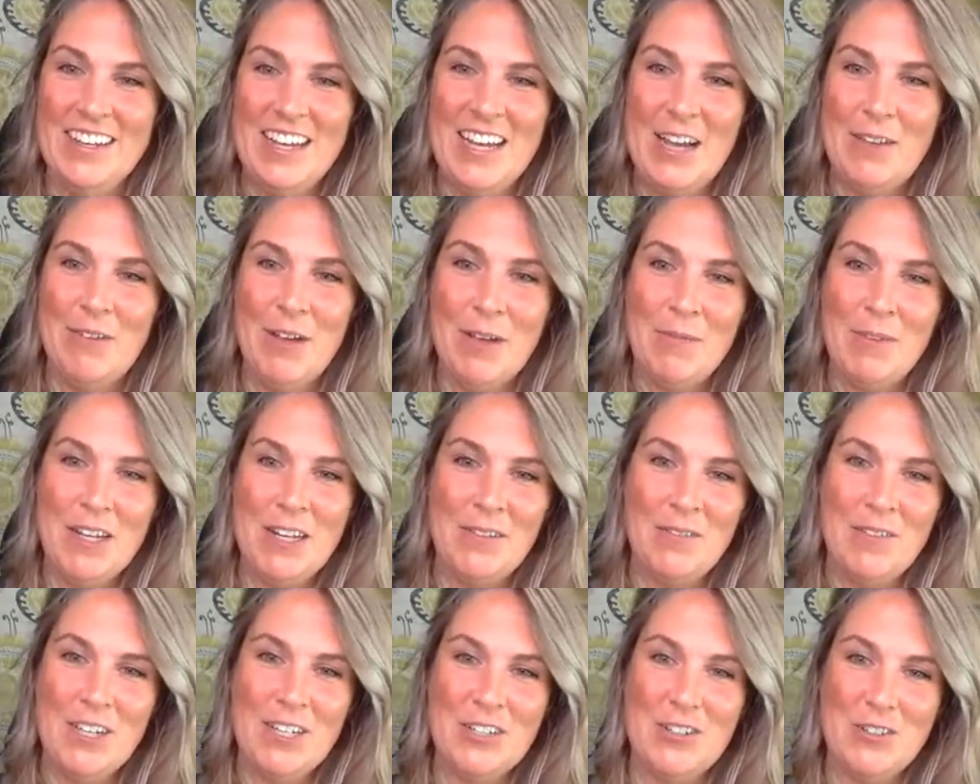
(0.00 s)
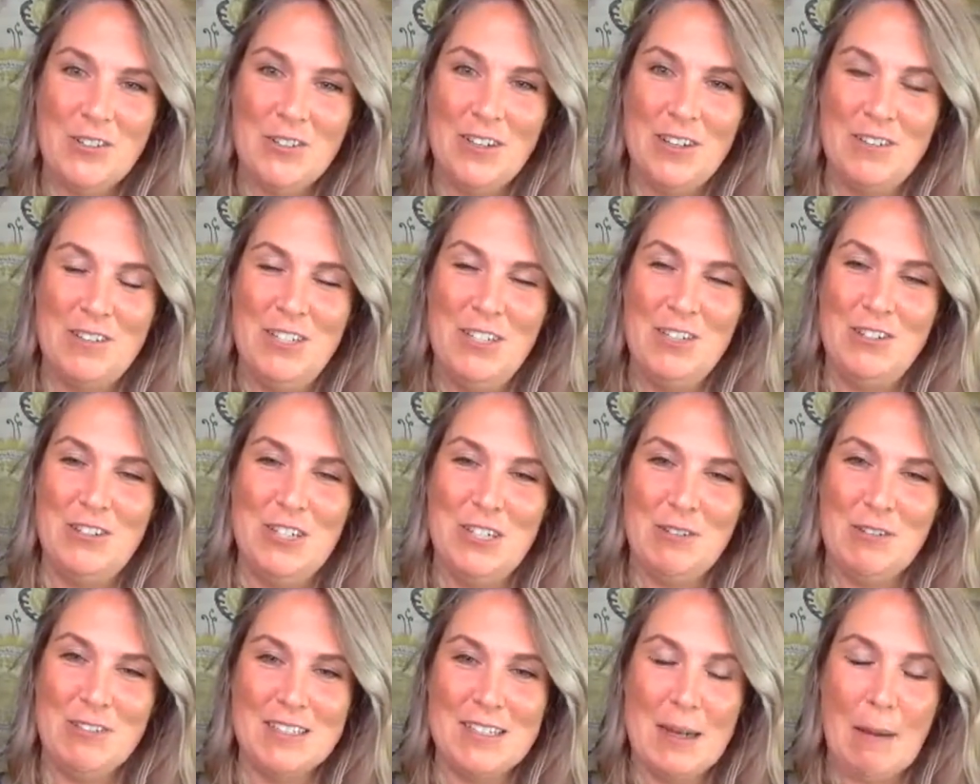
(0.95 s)
Am I meeting my true love? And she
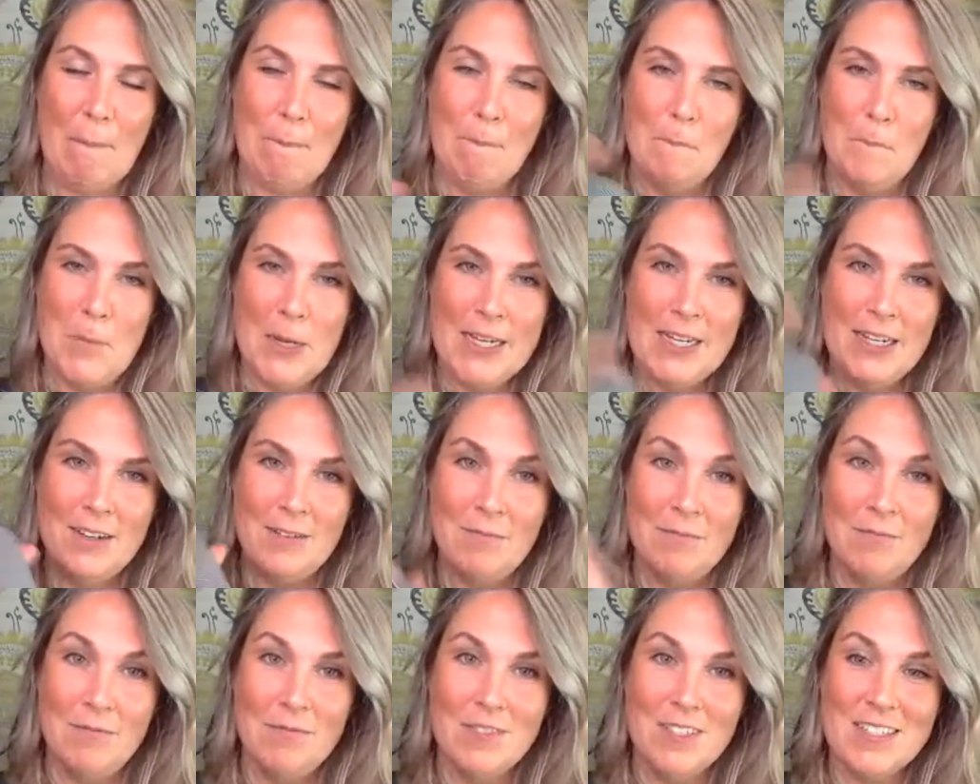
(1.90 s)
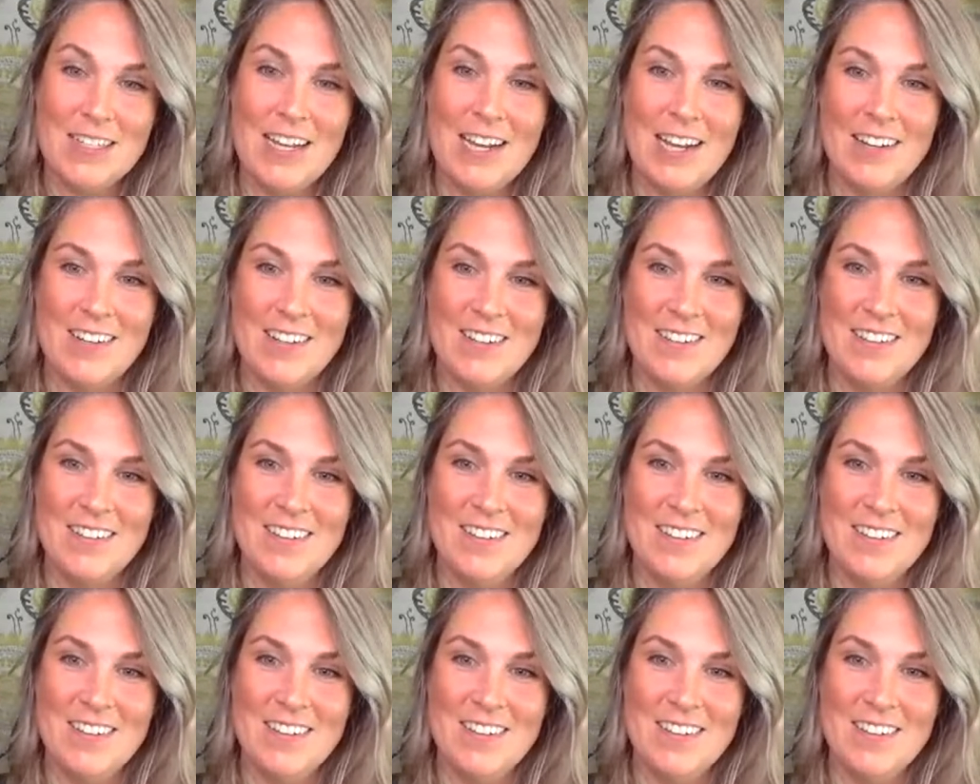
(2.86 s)
was like, bam, send.